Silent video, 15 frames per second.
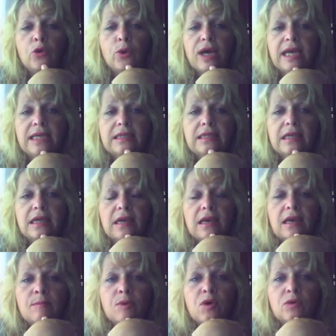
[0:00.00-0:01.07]

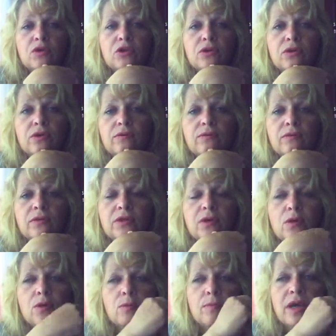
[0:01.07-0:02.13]
Grazing, emotional.
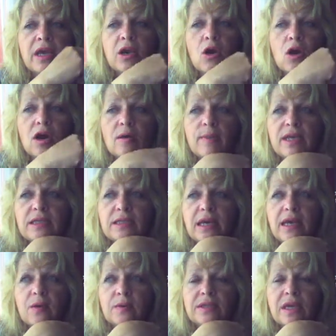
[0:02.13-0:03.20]
So my carb
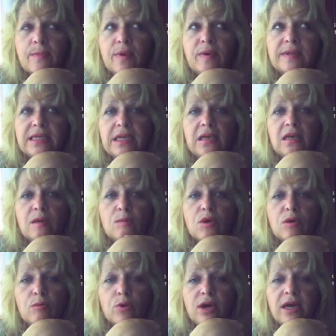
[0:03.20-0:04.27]
intake was up. I was eating
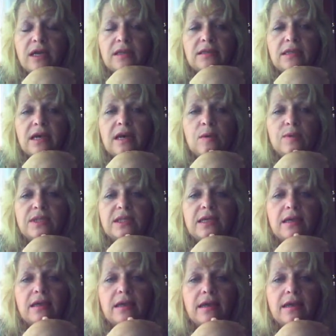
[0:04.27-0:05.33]
more breads. I was
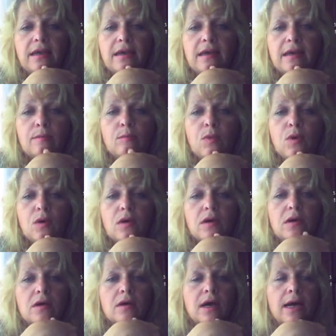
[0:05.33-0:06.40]
eating
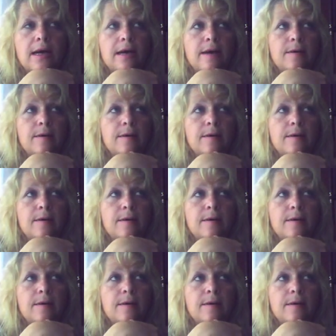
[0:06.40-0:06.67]
more